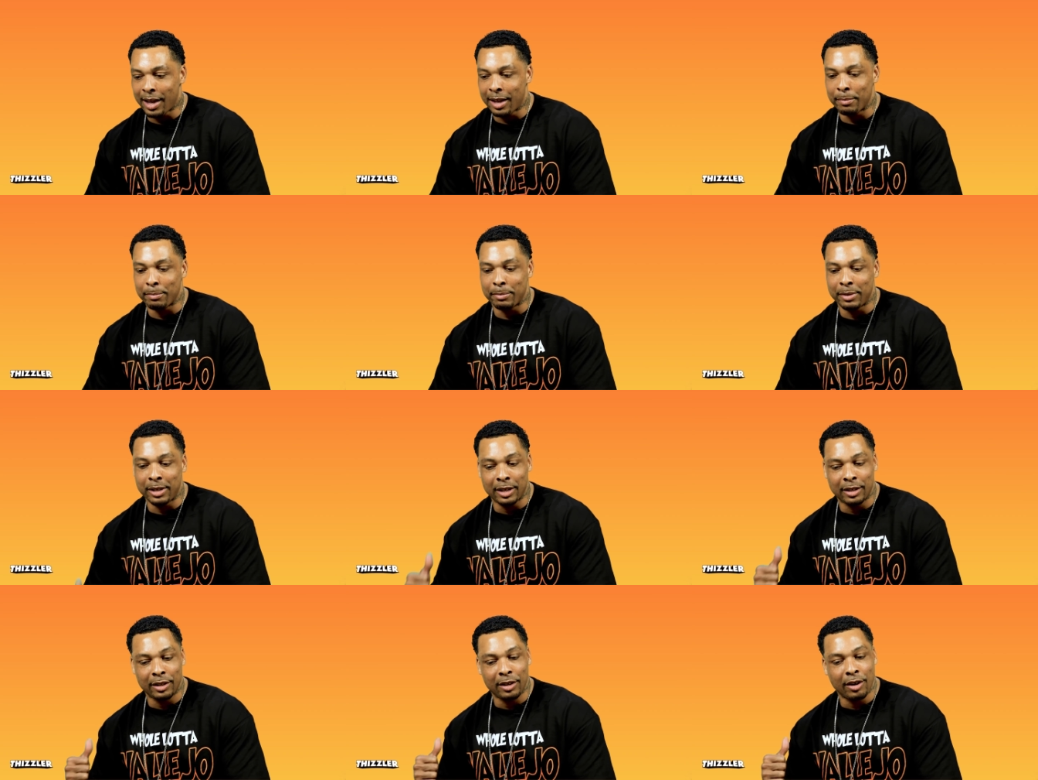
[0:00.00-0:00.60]
and
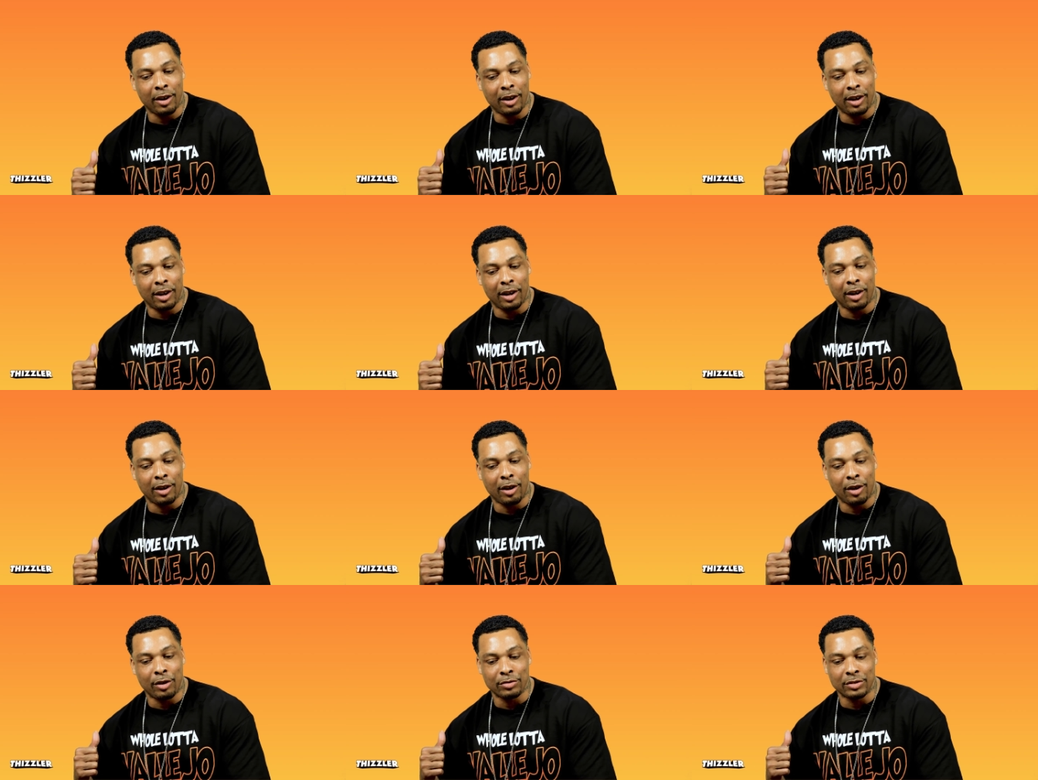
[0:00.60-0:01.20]
me and
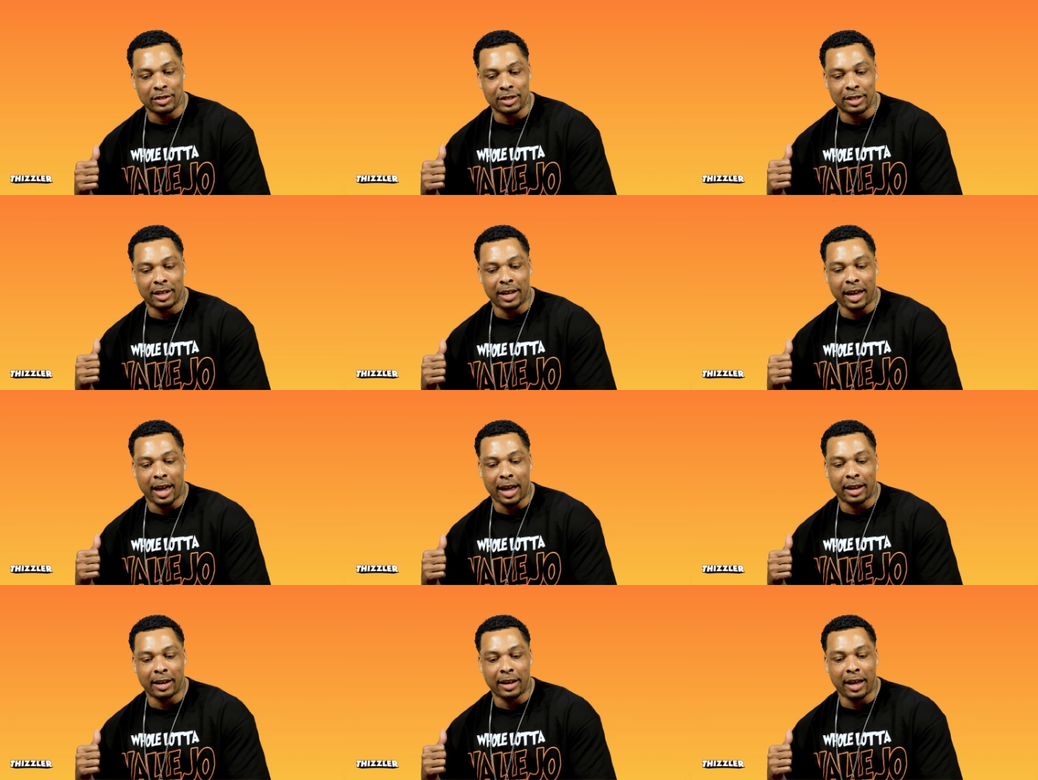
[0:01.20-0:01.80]
uh, OG
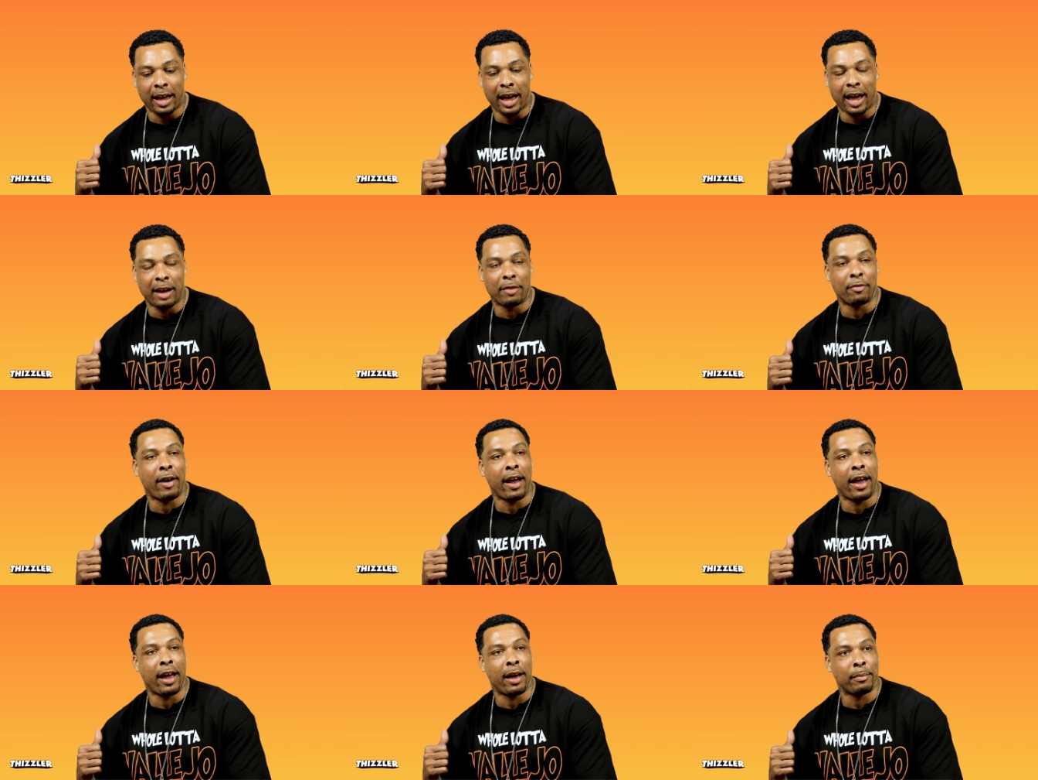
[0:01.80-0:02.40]
Cat
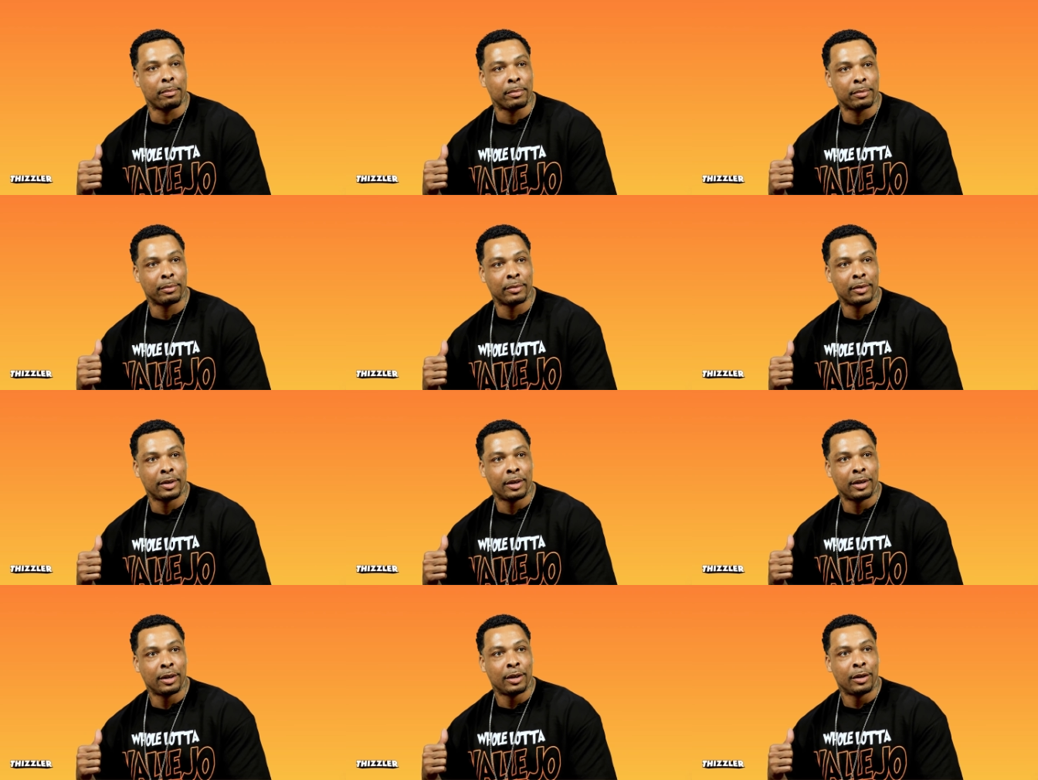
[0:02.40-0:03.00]
A-Rap,
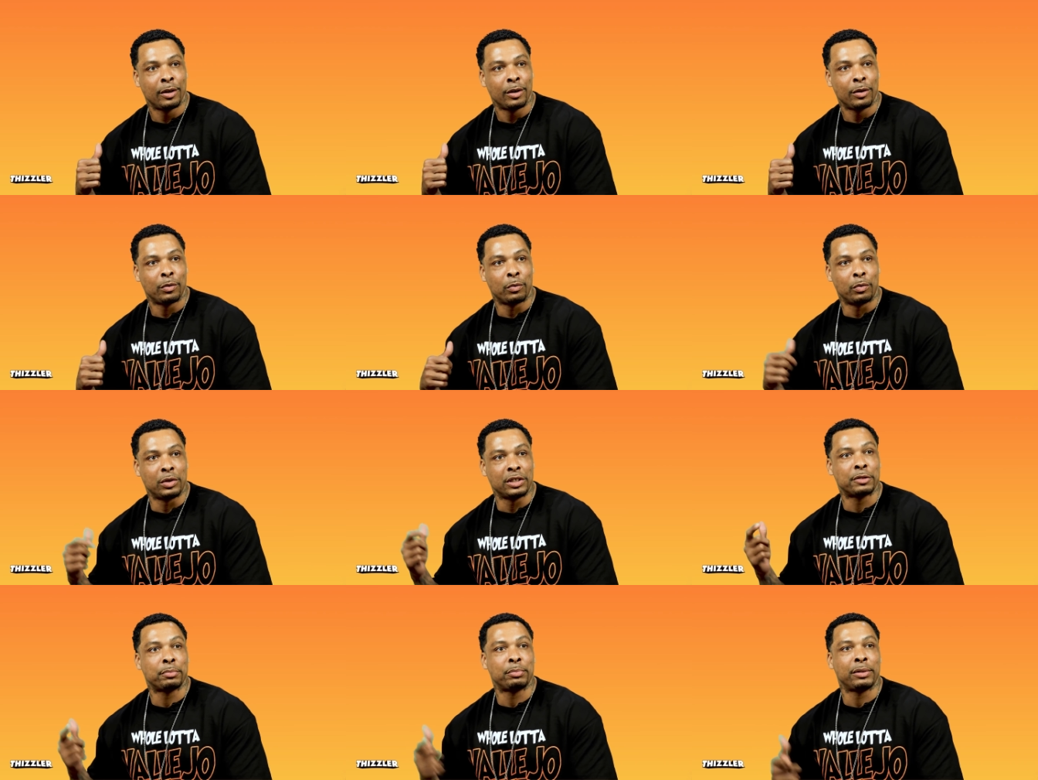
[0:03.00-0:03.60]

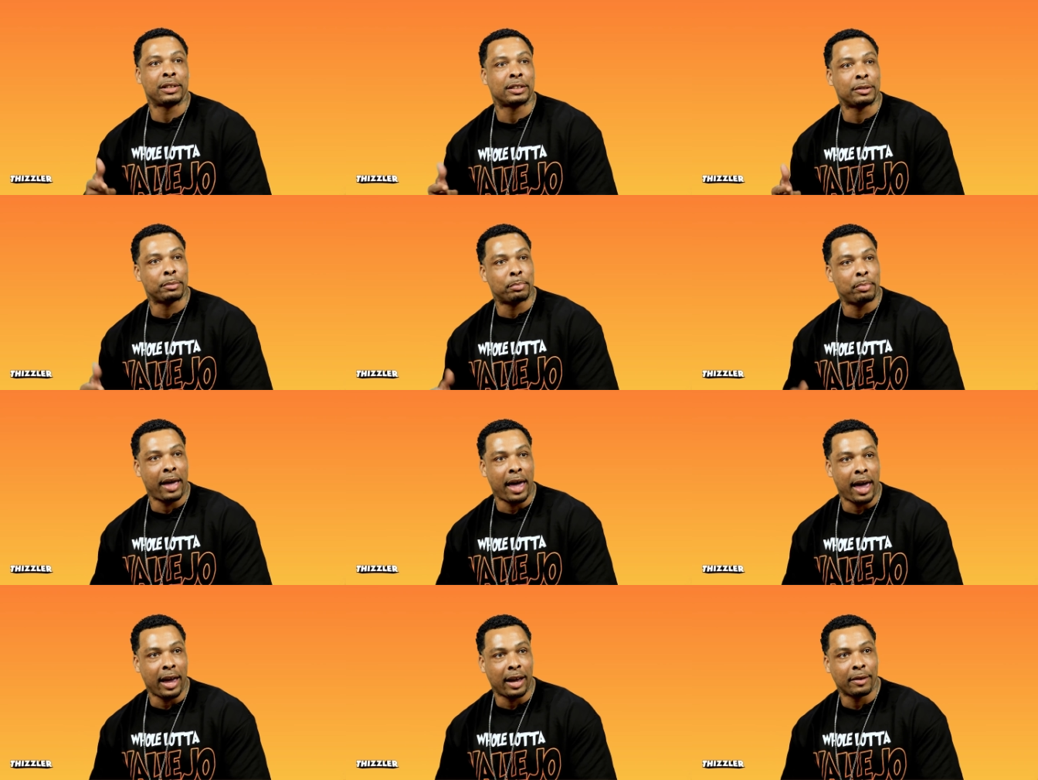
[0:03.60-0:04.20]
we split the
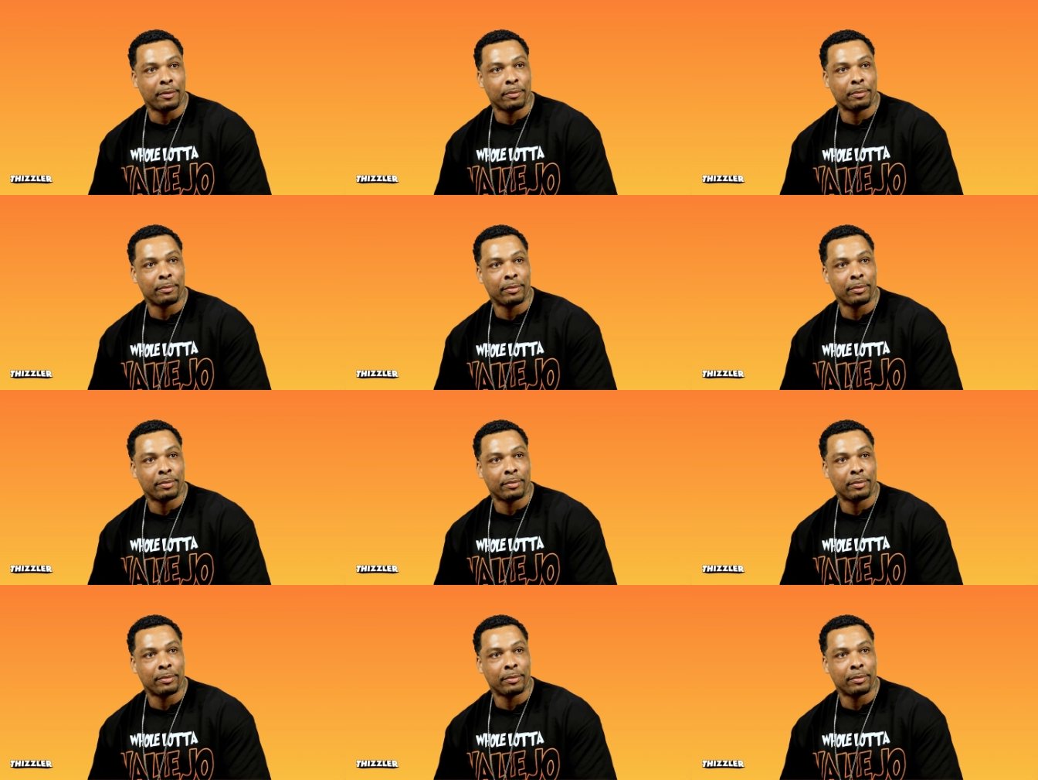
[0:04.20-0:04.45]
pack.